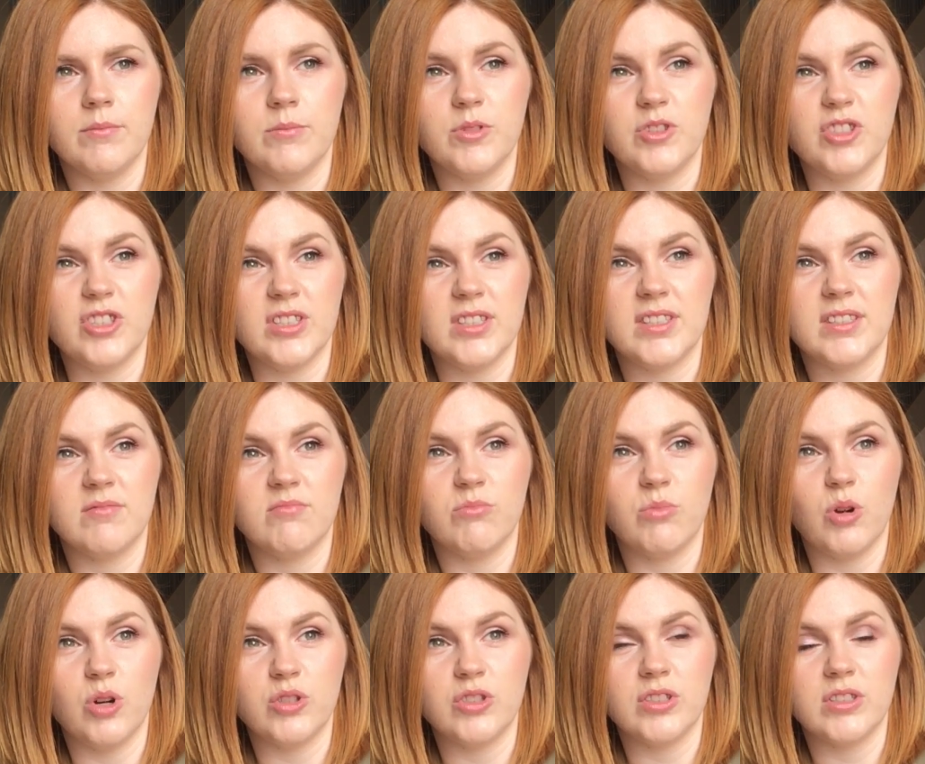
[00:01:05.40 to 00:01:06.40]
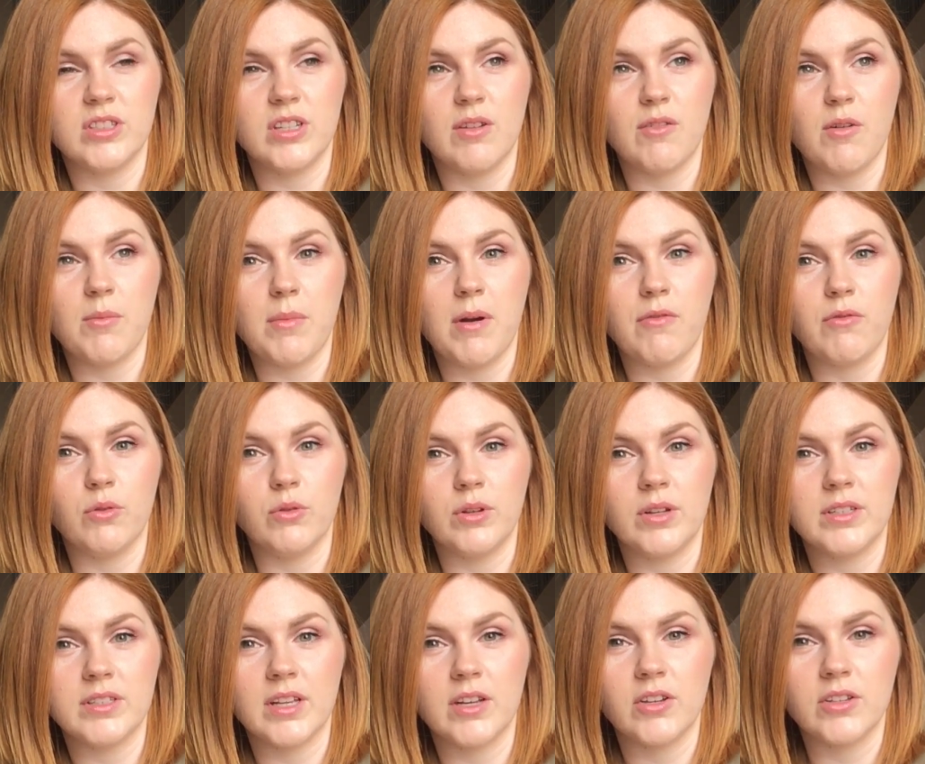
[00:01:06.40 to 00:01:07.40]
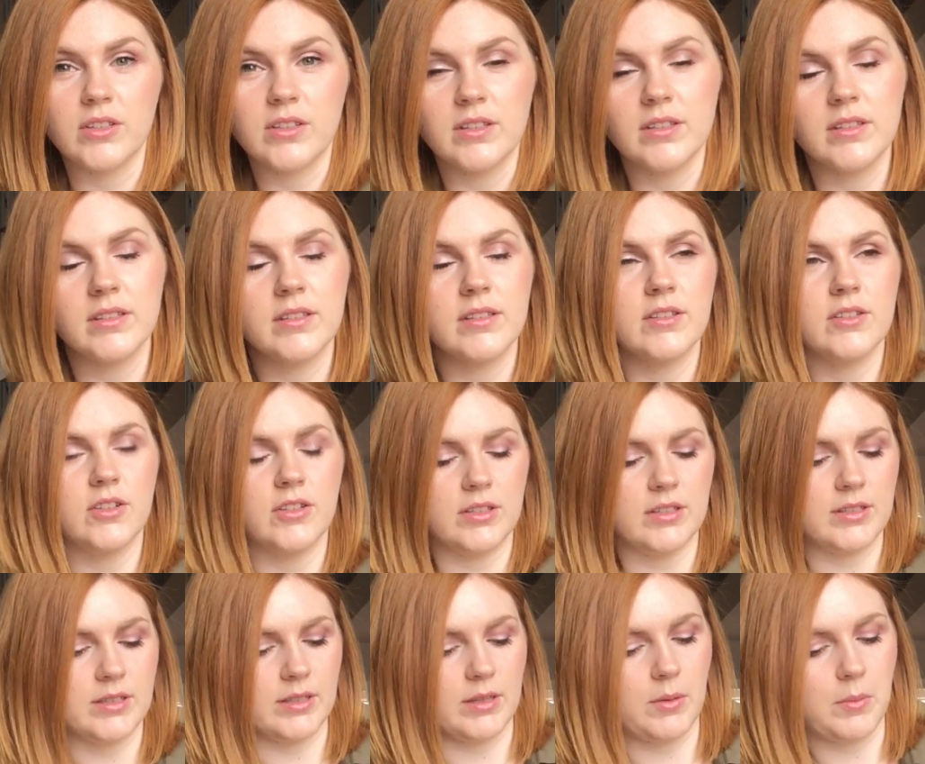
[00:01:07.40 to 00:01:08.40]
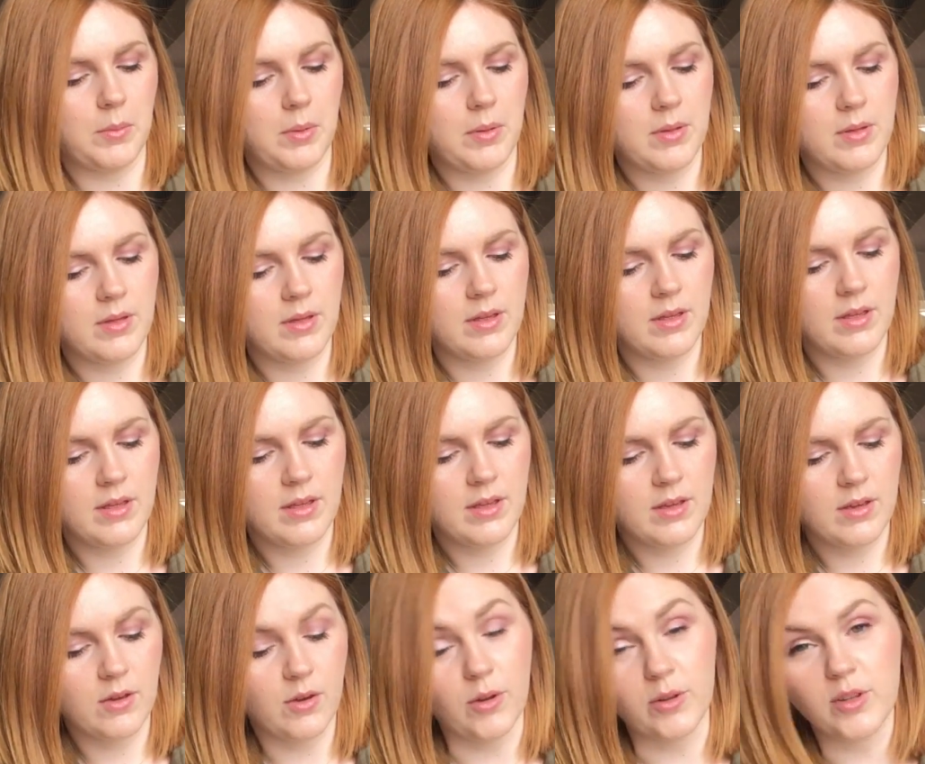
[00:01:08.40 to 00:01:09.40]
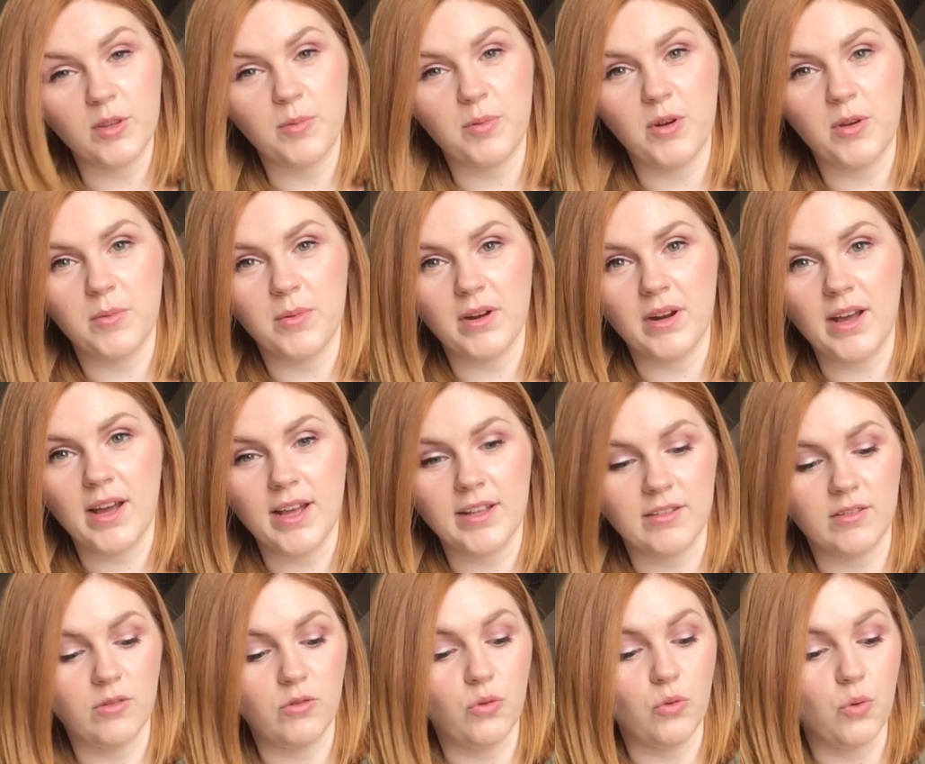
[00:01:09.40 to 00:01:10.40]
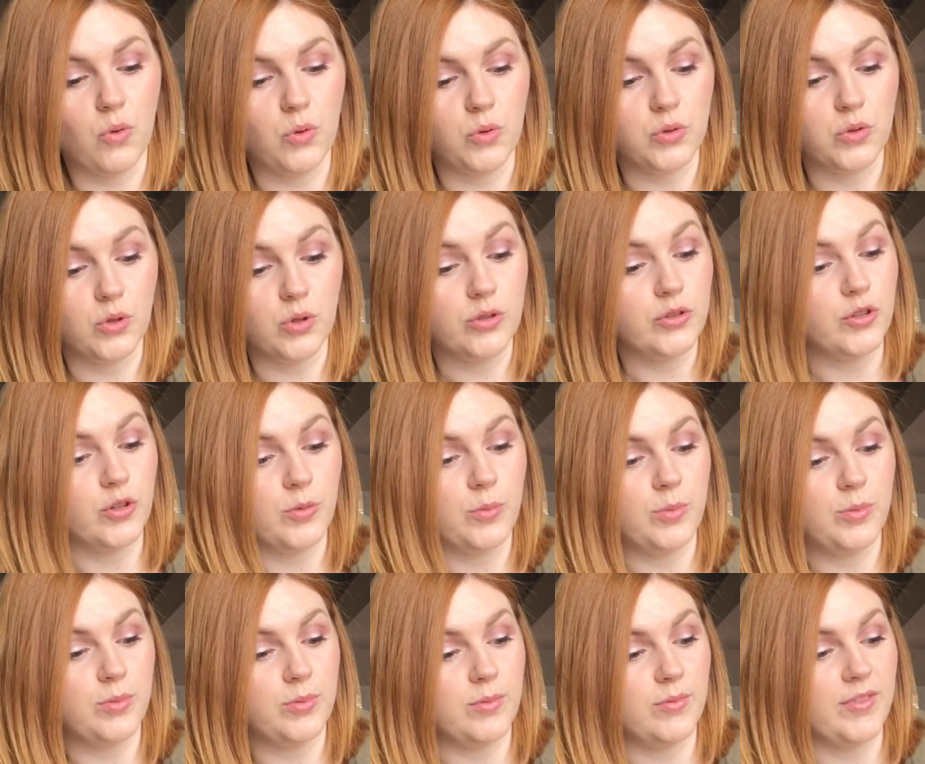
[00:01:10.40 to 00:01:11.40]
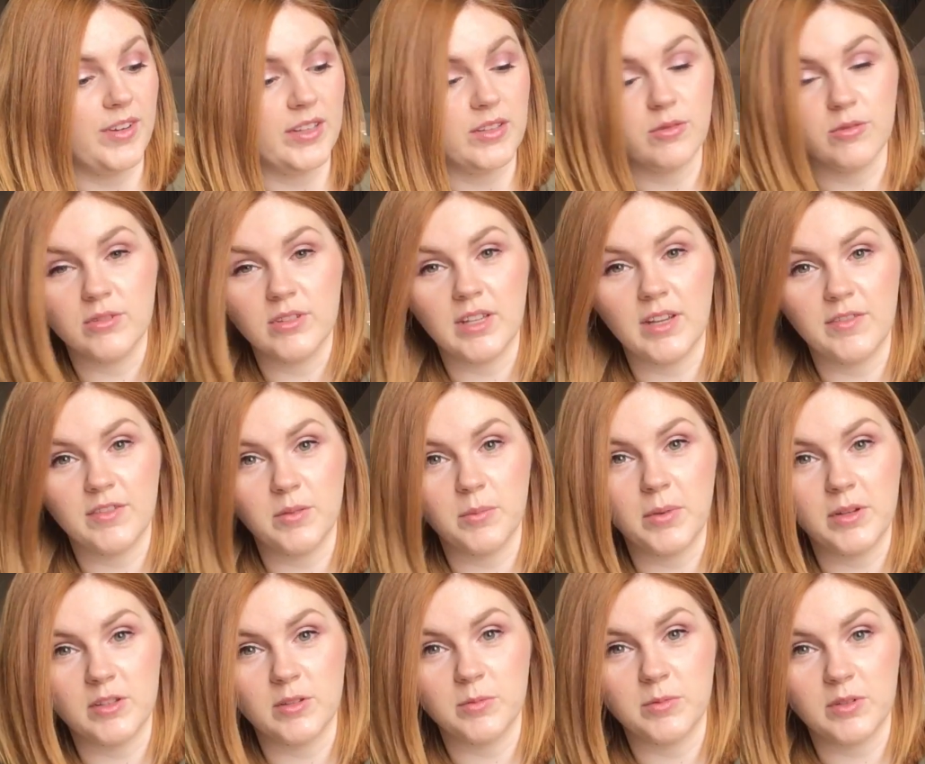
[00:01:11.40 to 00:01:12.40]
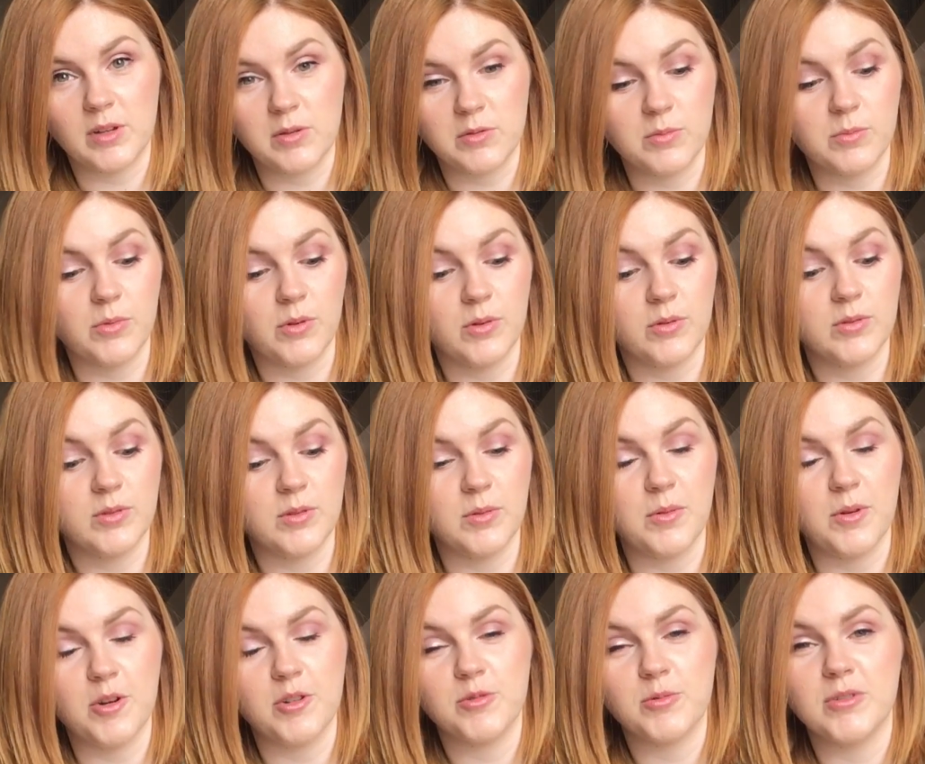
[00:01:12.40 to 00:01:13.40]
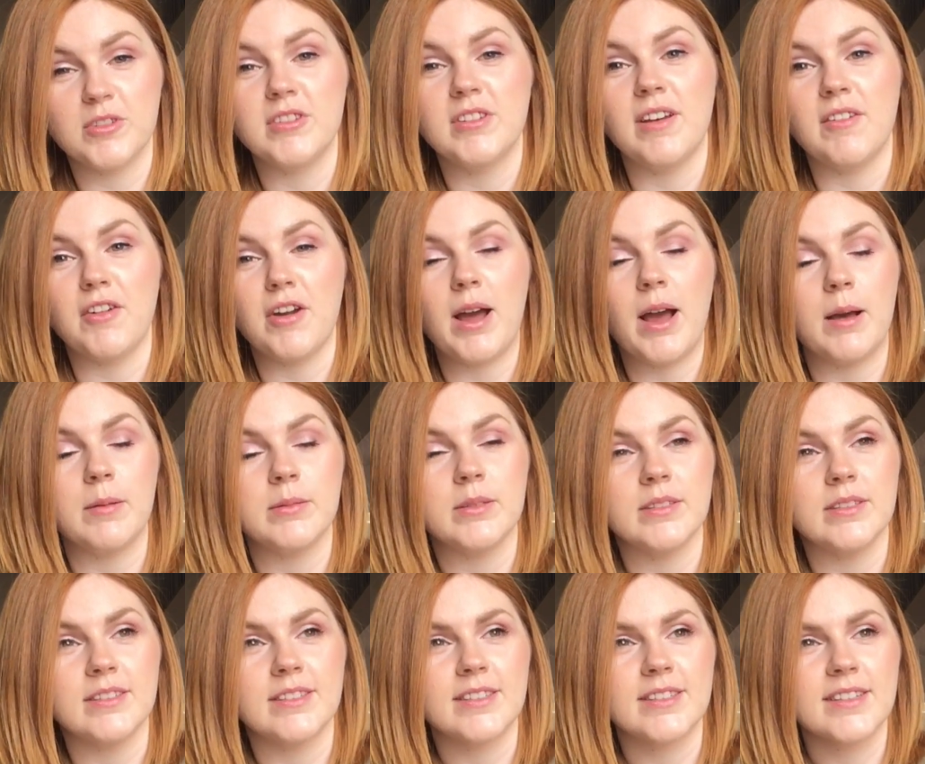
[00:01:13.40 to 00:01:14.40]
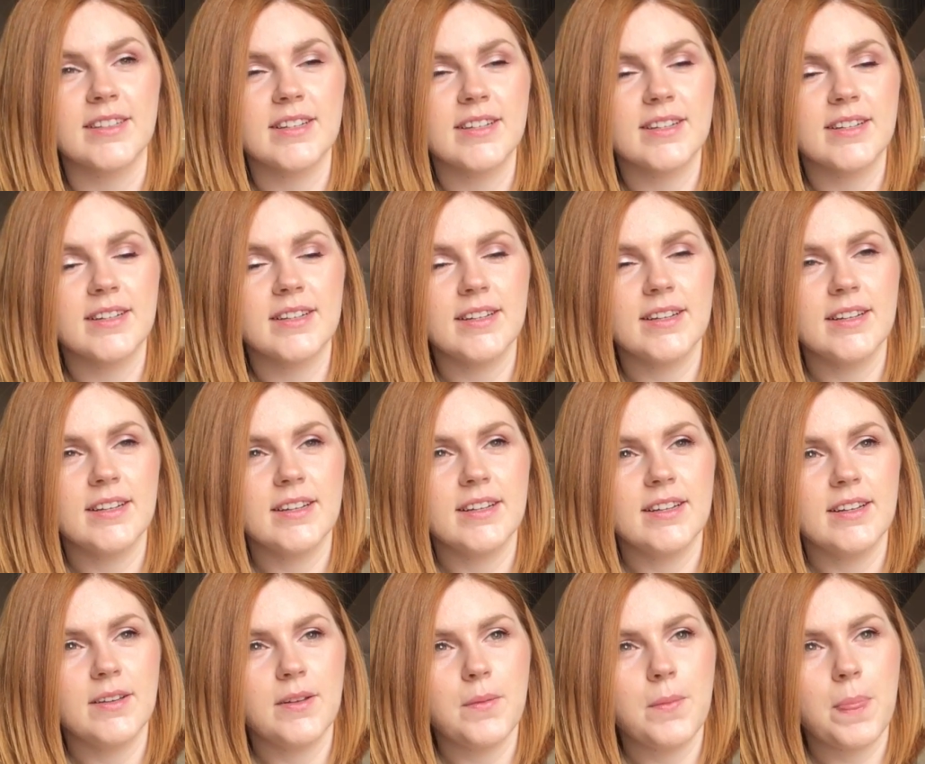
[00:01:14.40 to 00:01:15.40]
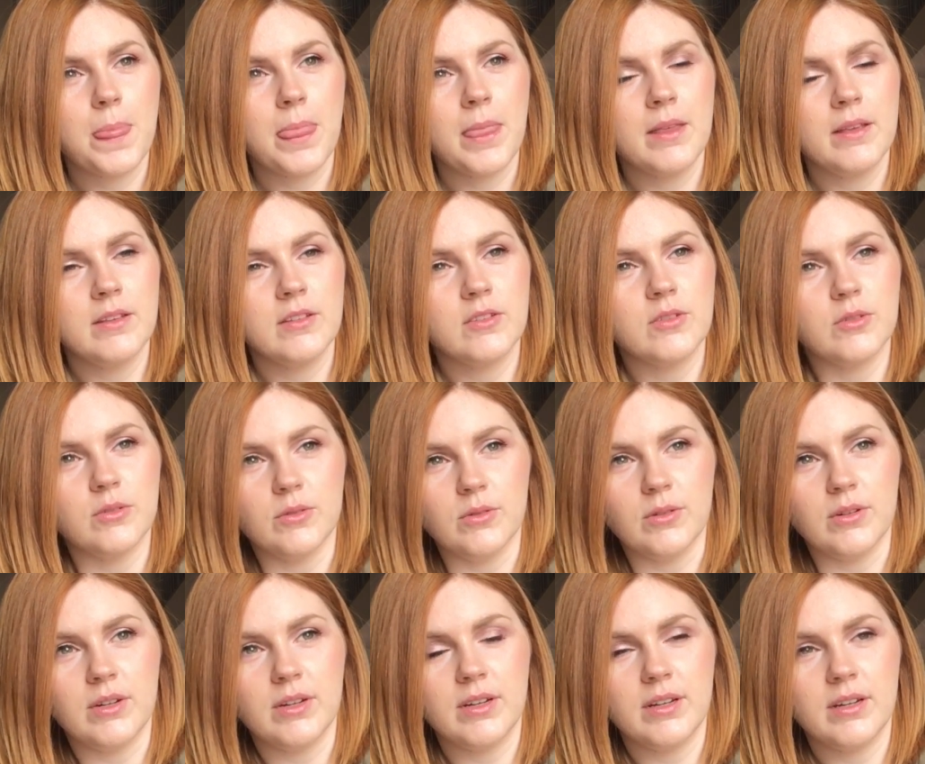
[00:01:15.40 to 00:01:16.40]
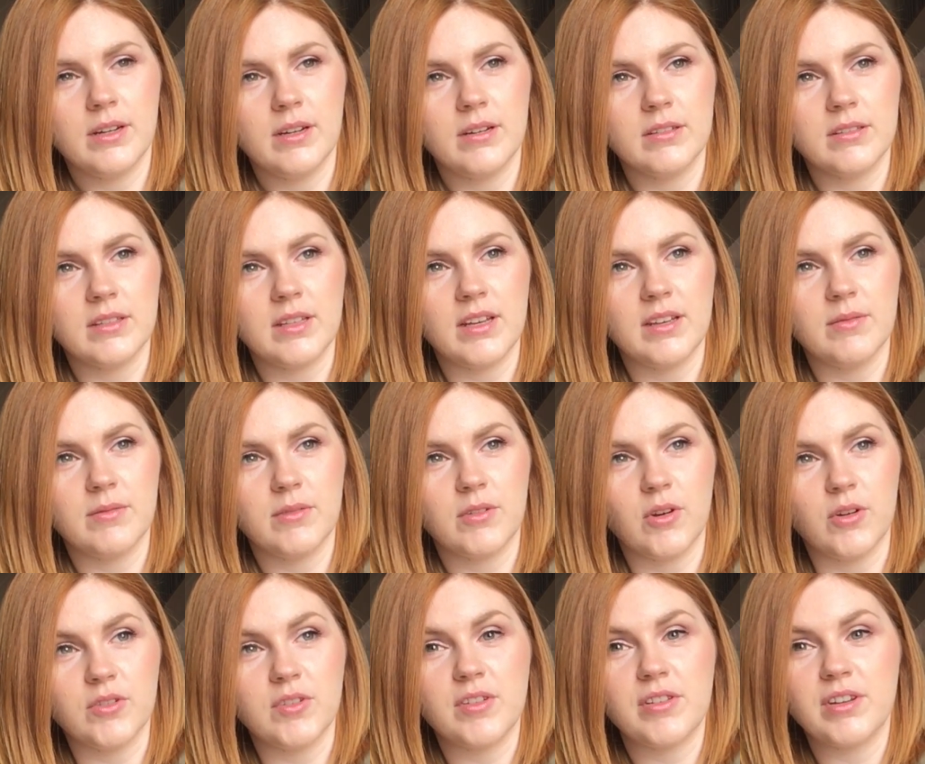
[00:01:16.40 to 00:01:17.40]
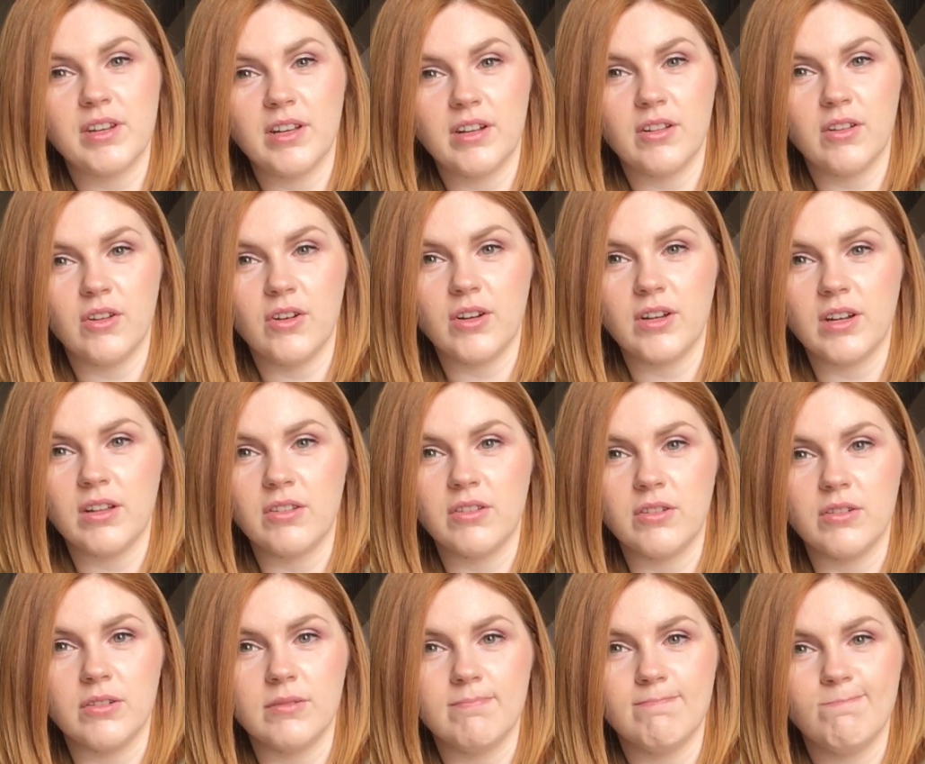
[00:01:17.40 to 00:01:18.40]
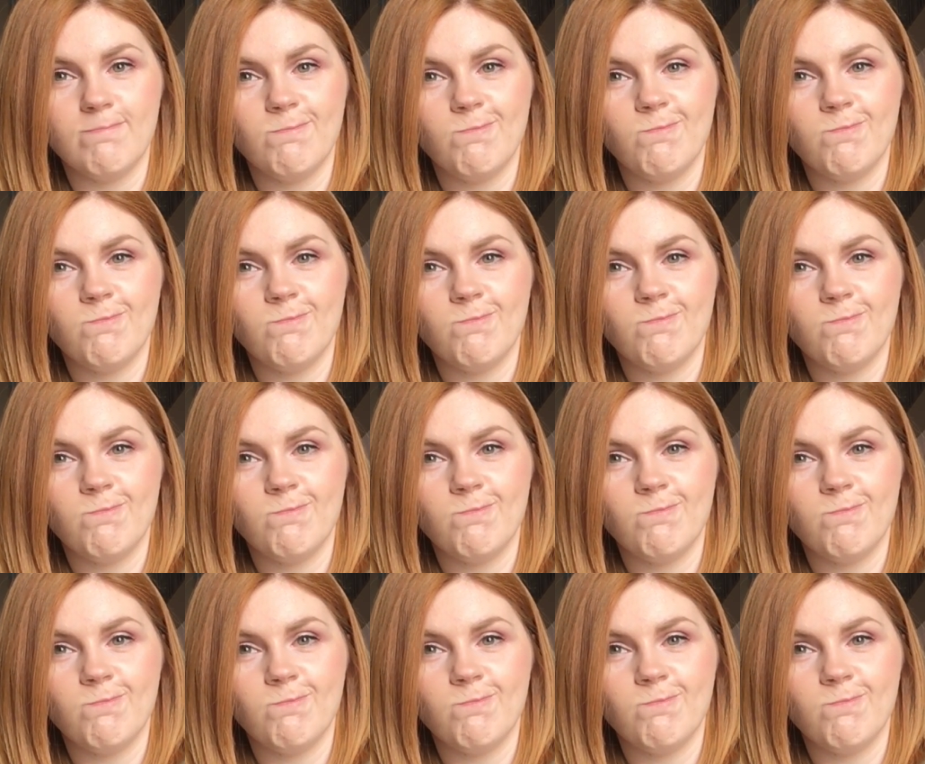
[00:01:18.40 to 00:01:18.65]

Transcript: was just watching stuff on my phone because I couldn't sleep. Got to the point where I had no YouTube videos left in my subscription box to watch, which never happens. So got to 3 o'clock and I thought,